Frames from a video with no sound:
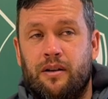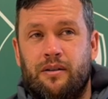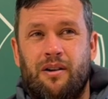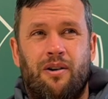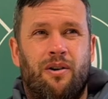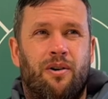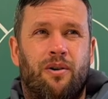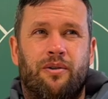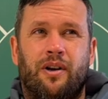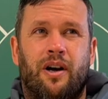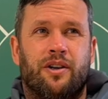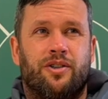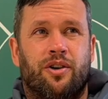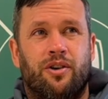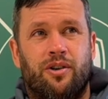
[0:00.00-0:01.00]
No,
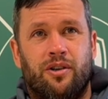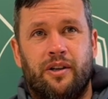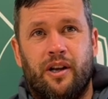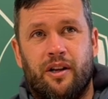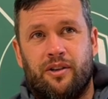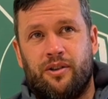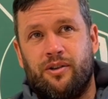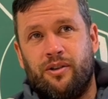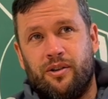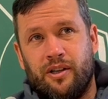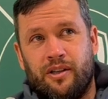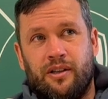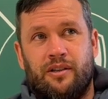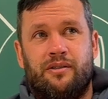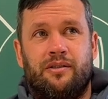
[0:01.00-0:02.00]
not at all.
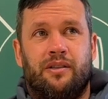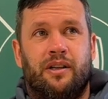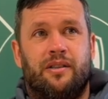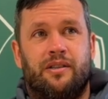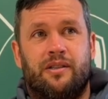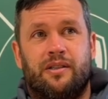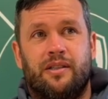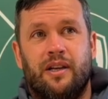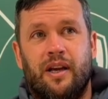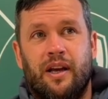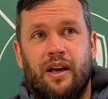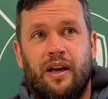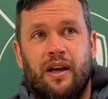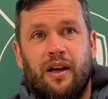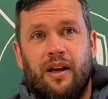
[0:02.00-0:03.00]
It's
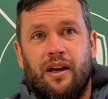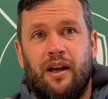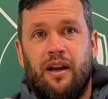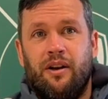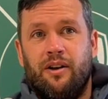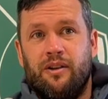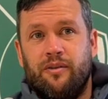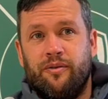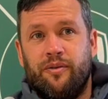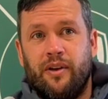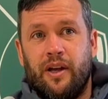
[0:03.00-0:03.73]
a lot of